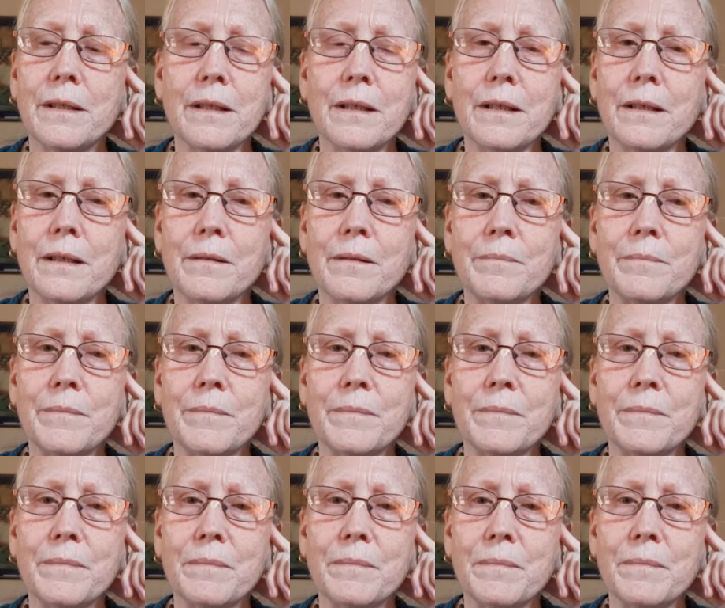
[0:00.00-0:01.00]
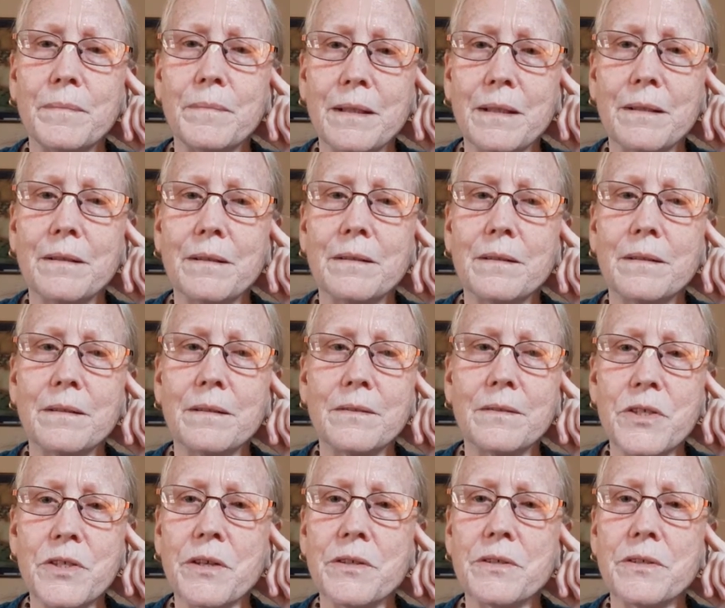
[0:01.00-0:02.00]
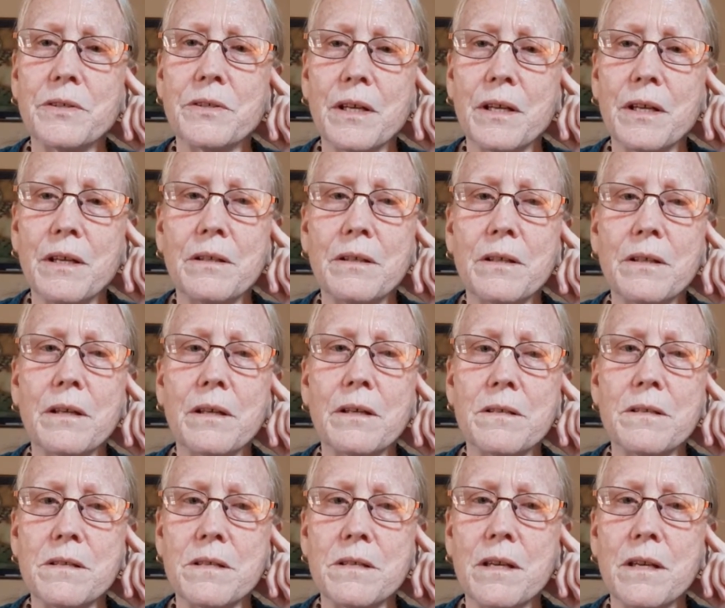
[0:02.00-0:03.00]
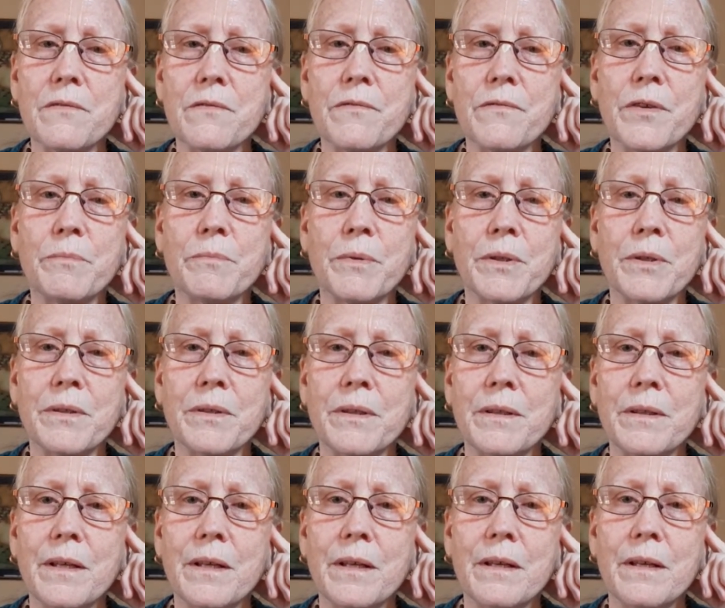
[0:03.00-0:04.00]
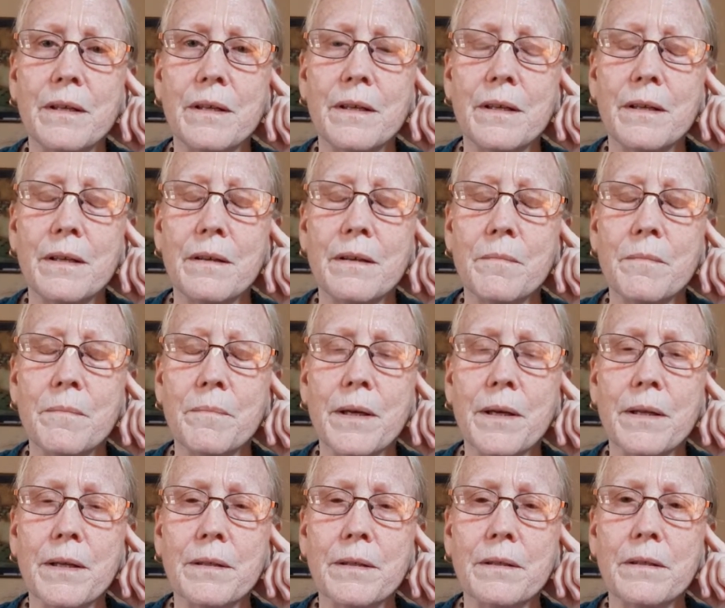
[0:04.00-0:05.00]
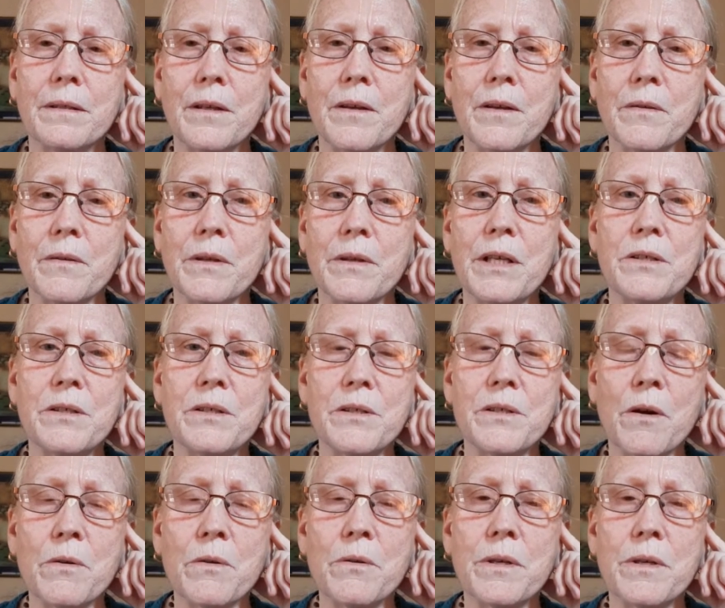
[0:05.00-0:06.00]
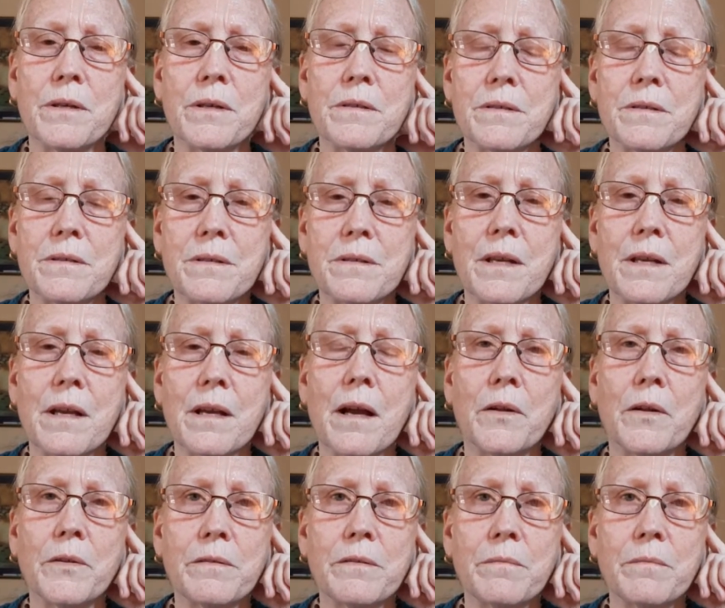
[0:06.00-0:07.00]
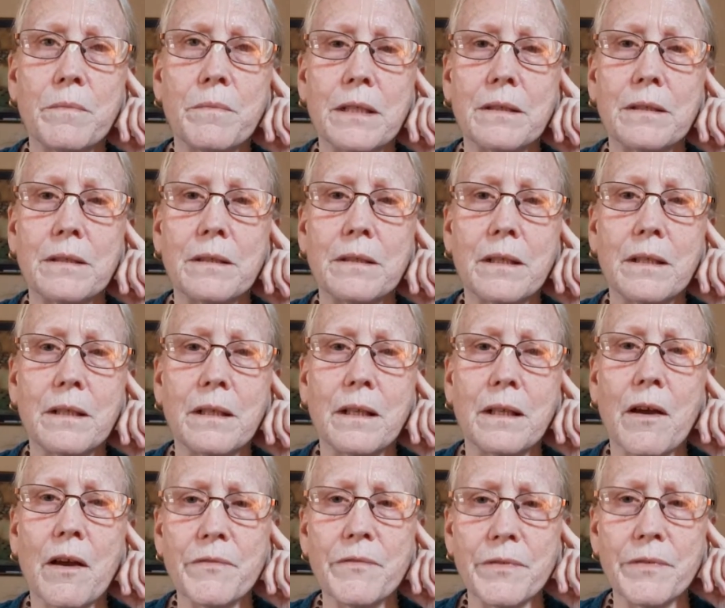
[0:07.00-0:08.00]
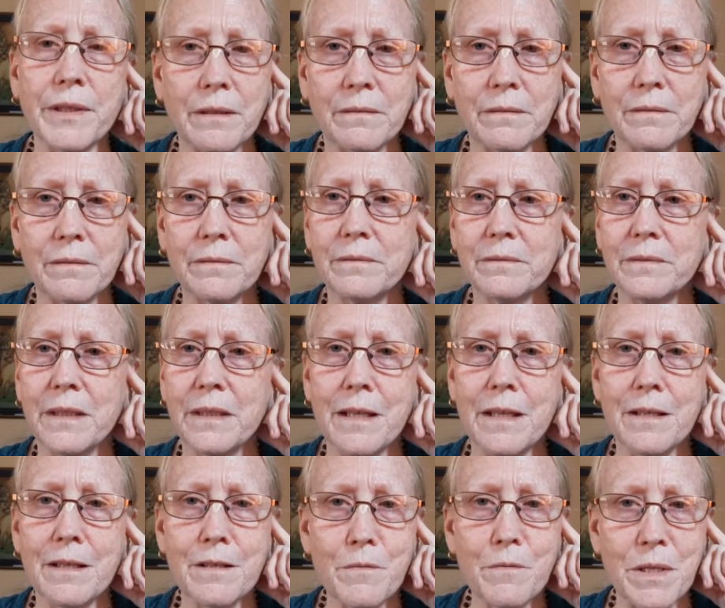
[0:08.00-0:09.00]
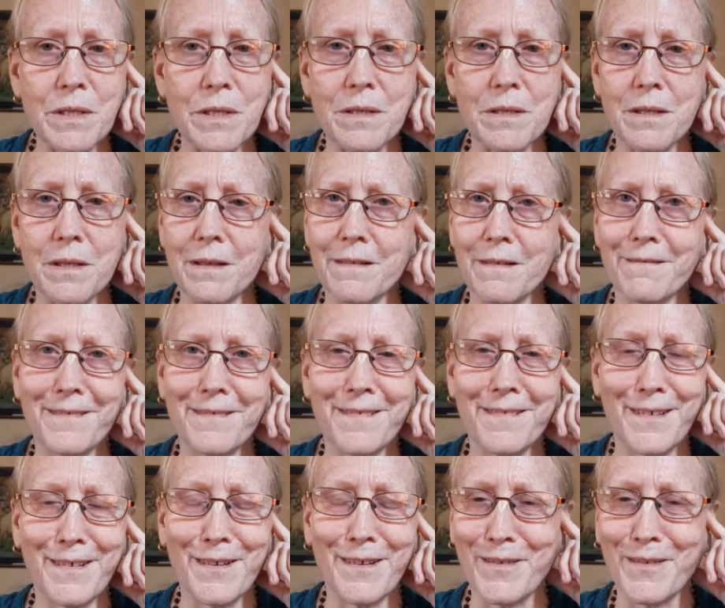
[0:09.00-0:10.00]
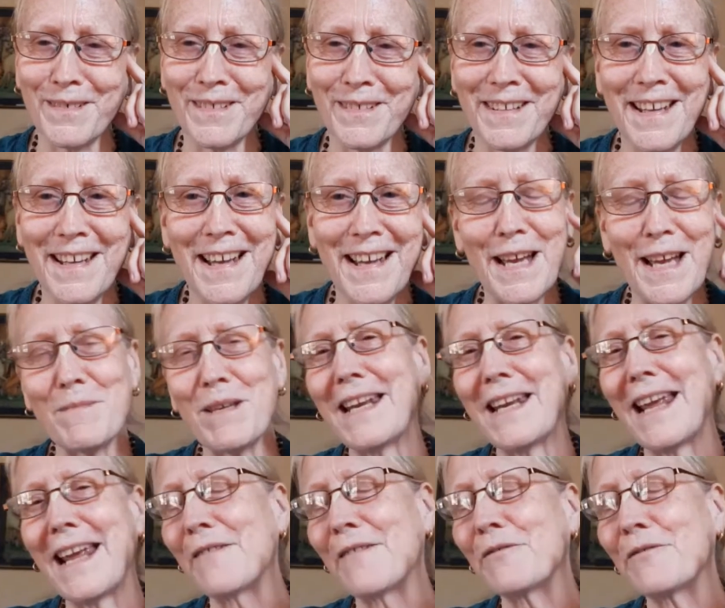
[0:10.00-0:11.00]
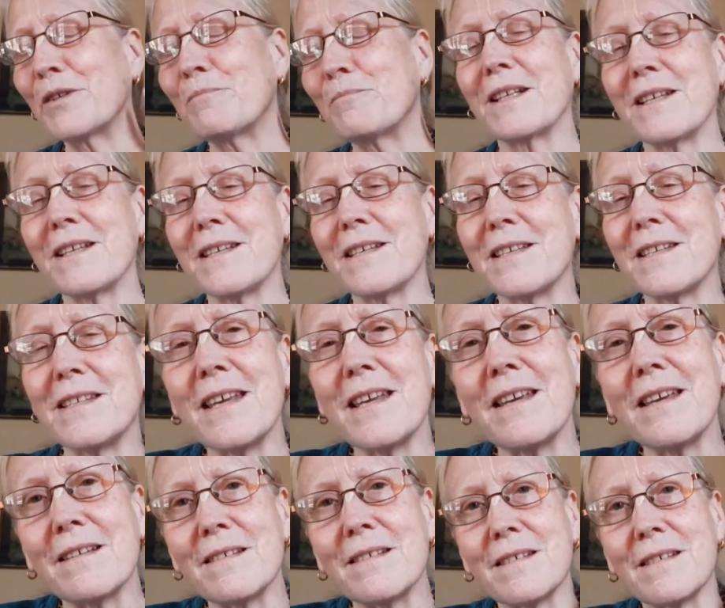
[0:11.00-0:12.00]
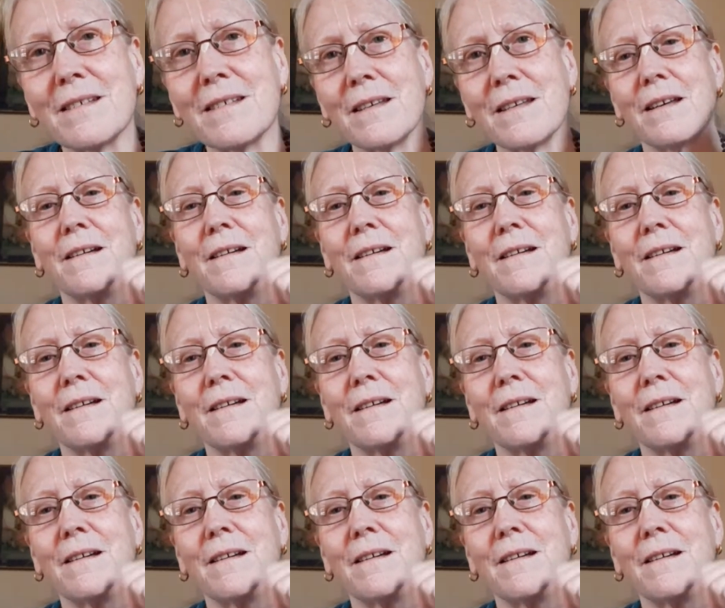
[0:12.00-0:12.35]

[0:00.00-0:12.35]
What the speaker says: It is just inconceivable. But, you know, he showed us the ultimate in loving intimacy, you know, I mean, everybody seeks